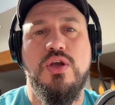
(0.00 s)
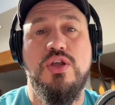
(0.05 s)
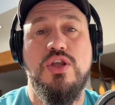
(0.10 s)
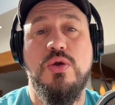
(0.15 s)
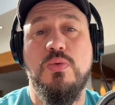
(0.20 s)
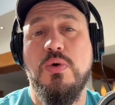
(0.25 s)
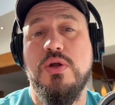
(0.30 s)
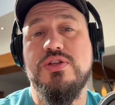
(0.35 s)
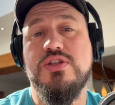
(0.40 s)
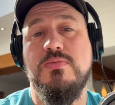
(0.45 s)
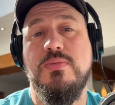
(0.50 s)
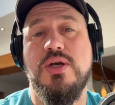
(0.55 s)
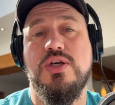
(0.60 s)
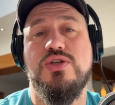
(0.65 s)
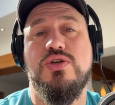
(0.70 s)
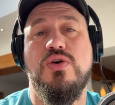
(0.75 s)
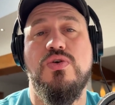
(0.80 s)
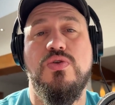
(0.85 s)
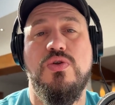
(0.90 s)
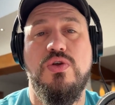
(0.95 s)
You want to make
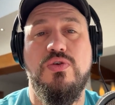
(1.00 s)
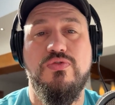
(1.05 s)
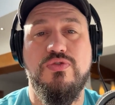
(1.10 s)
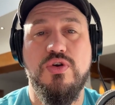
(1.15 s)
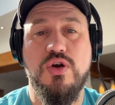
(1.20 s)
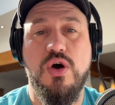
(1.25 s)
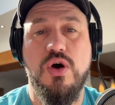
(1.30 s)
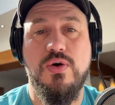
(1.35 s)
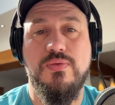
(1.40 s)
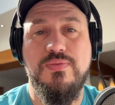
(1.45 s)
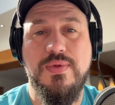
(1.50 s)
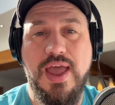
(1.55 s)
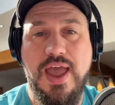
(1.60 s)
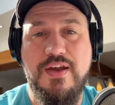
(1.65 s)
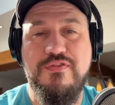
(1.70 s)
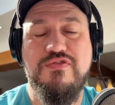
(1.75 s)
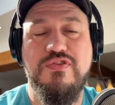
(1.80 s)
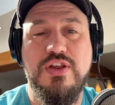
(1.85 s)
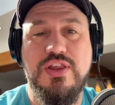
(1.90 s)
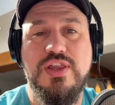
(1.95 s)
sure that you've got
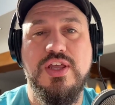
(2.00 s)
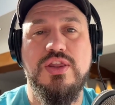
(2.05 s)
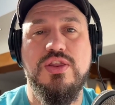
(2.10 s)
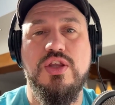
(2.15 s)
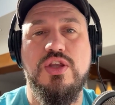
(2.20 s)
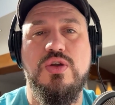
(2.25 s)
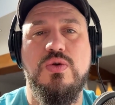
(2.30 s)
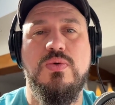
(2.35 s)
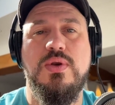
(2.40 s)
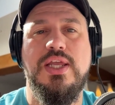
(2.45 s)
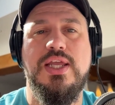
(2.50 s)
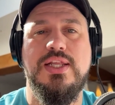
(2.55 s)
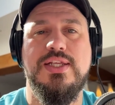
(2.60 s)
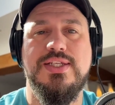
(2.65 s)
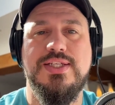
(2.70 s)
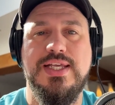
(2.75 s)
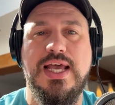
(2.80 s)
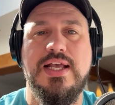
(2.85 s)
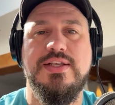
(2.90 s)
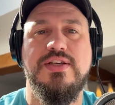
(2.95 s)
everything that you need
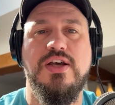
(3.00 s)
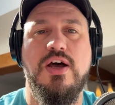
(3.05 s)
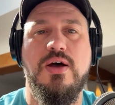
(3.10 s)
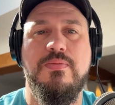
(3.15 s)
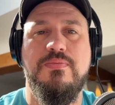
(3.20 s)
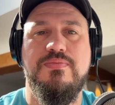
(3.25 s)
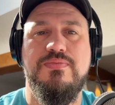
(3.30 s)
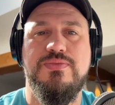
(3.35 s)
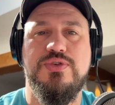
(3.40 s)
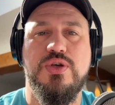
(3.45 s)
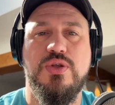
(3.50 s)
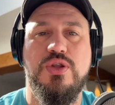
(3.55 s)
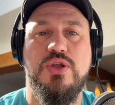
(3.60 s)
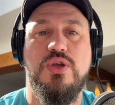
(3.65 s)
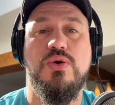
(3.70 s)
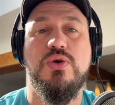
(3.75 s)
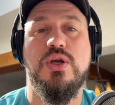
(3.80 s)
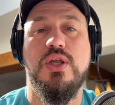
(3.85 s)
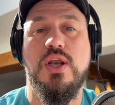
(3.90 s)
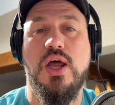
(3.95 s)
set up so that
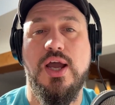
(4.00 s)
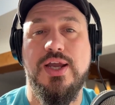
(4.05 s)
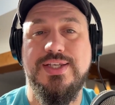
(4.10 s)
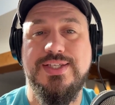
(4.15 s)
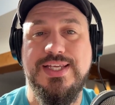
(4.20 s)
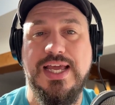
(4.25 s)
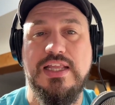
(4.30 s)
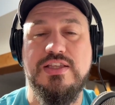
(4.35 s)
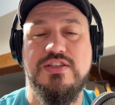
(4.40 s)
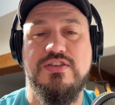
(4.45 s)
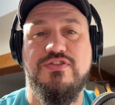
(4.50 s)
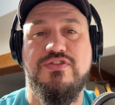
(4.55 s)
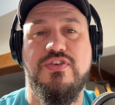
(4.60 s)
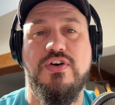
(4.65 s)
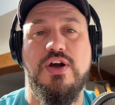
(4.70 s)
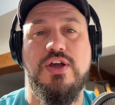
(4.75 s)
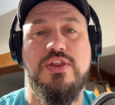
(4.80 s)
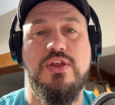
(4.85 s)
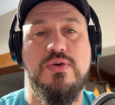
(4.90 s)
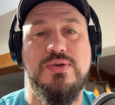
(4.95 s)
you can
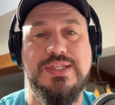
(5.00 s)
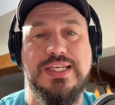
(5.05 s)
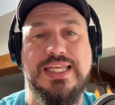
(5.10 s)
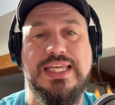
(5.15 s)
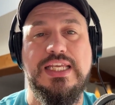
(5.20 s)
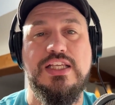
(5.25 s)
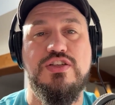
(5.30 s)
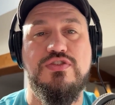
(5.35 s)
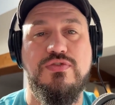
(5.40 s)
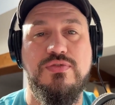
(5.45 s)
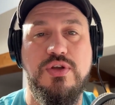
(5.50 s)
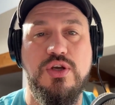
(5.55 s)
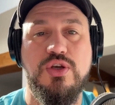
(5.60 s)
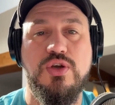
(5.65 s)
identify those leads from your